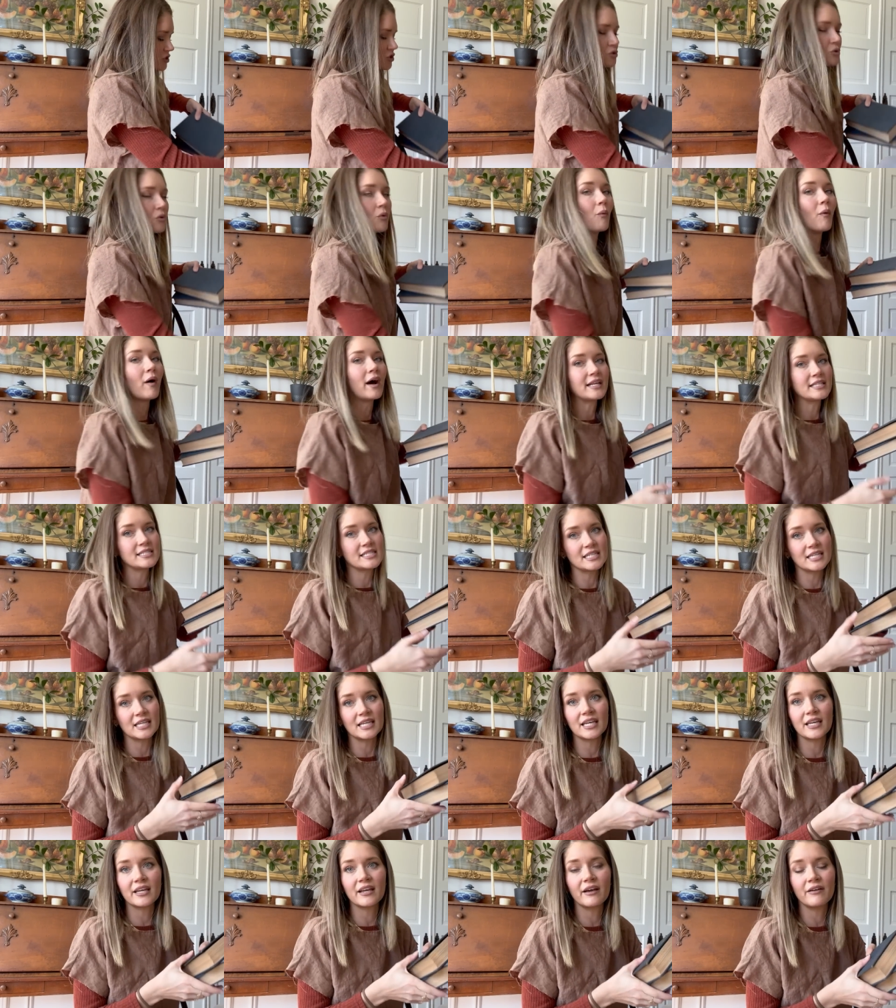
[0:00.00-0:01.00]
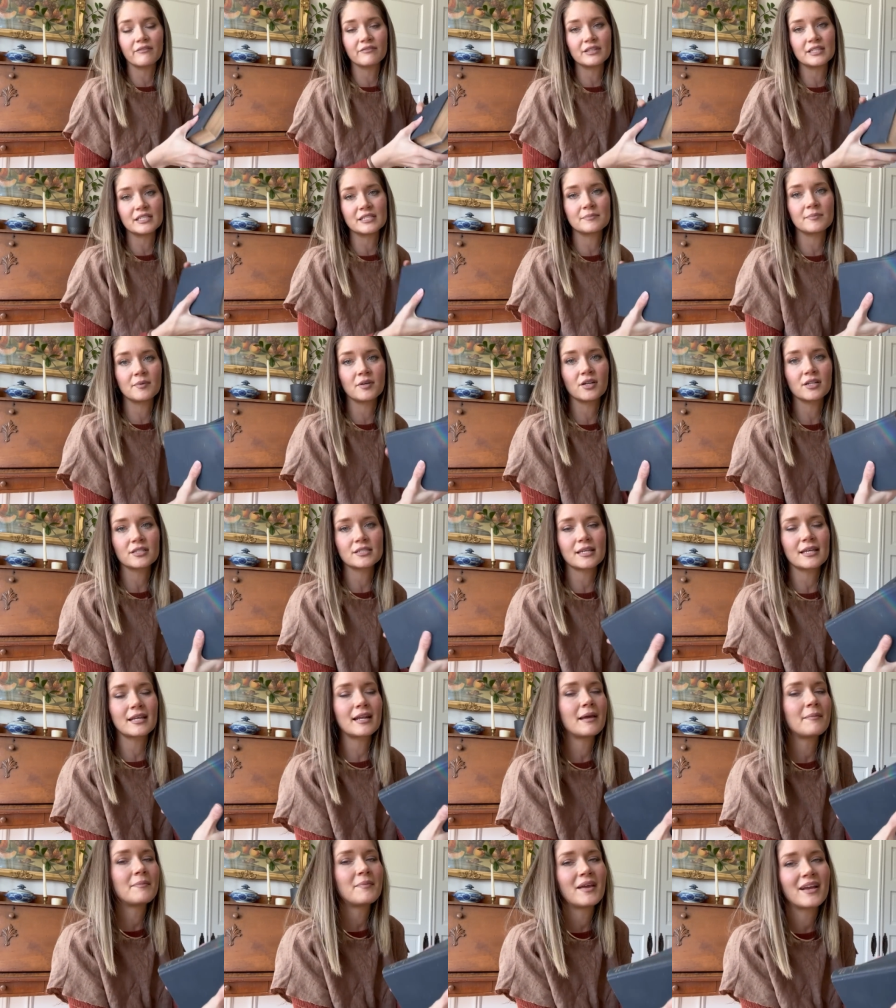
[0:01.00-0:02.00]
20 of these books and
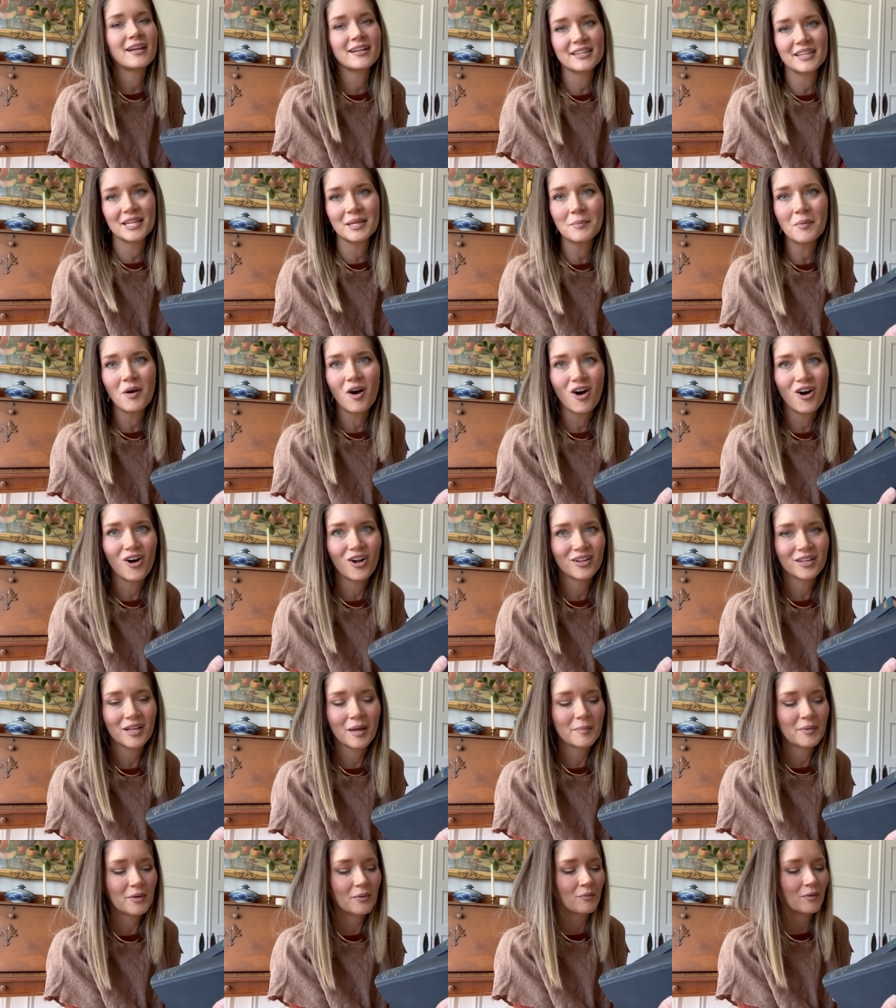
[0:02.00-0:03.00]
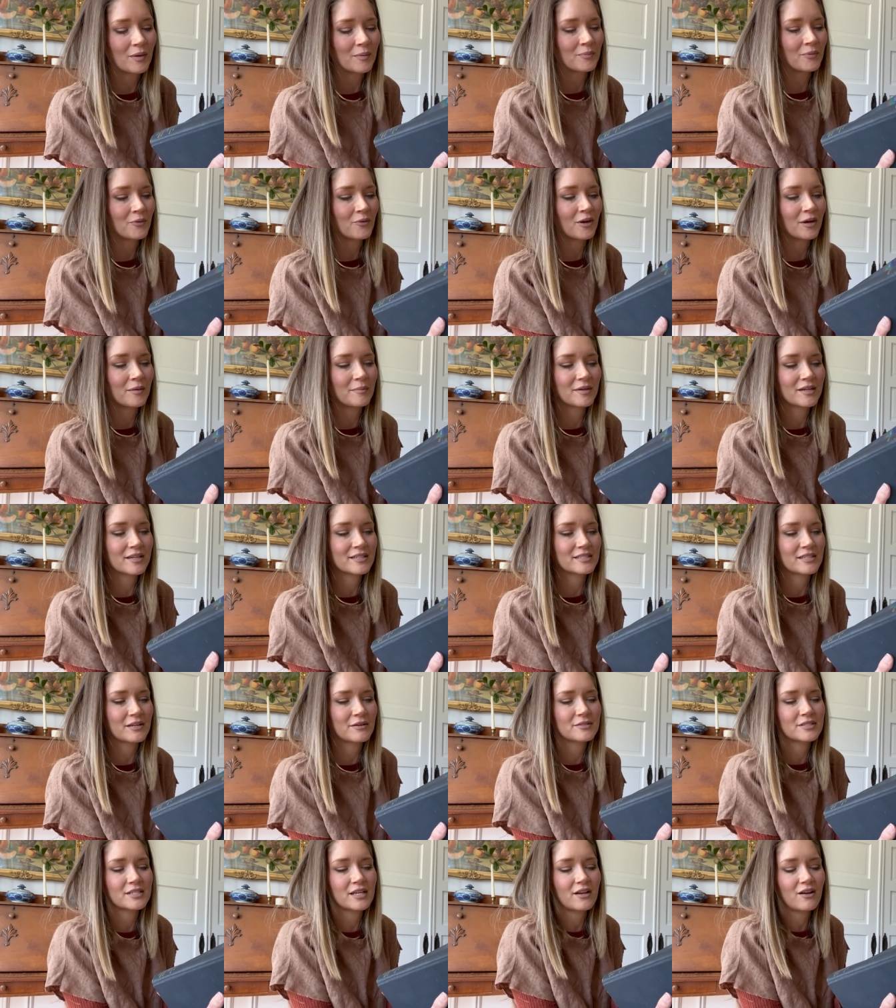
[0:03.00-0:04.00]
I picked them all up at one point because I
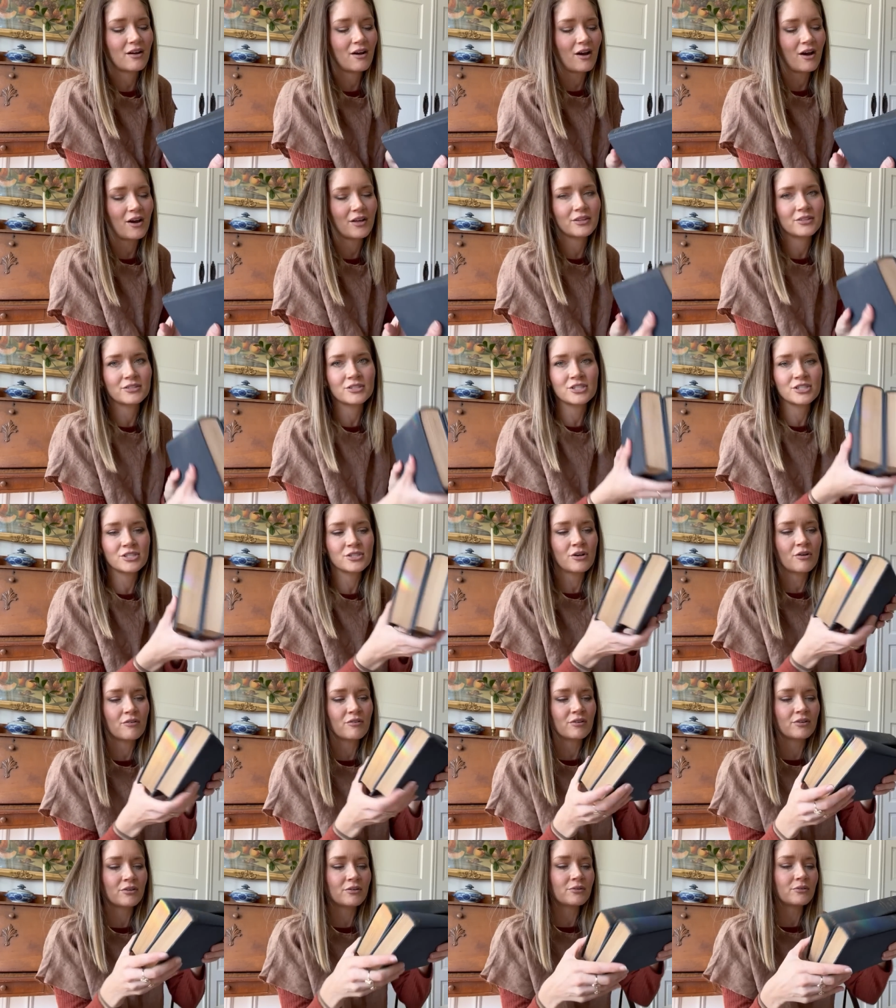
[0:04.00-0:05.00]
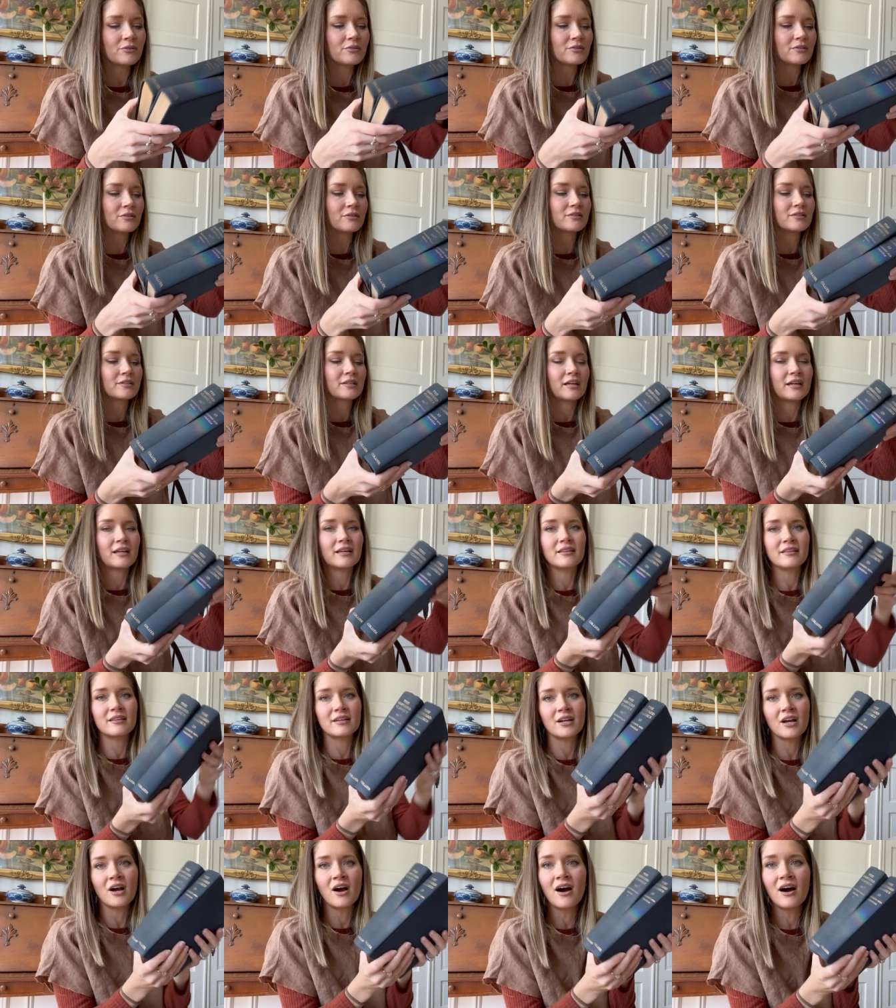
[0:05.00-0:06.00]
was like, oh, they're so cool. they
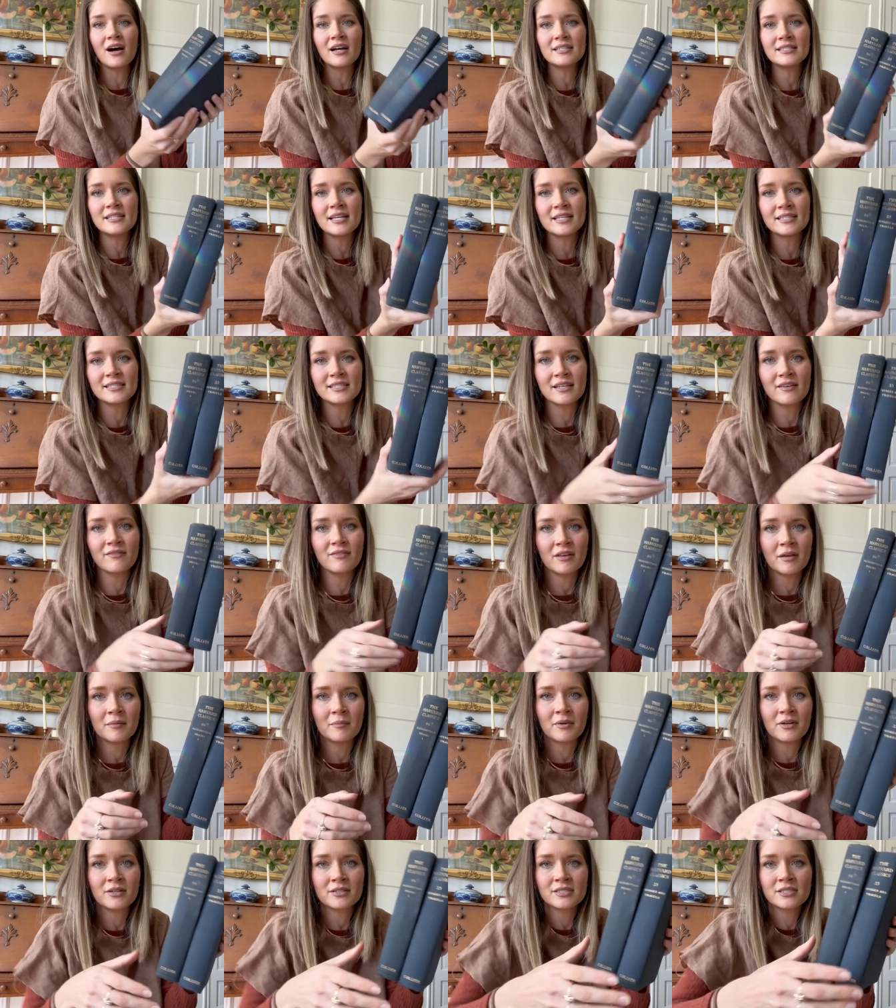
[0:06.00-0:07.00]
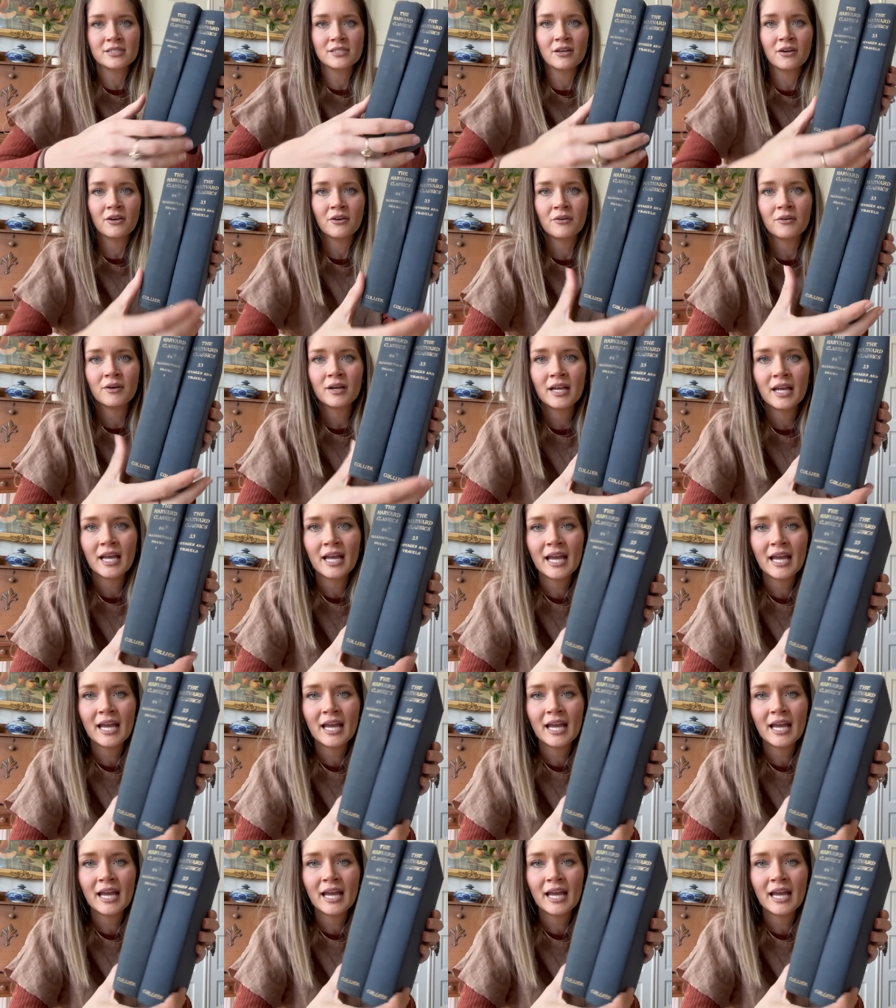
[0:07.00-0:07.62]
the contents of them are so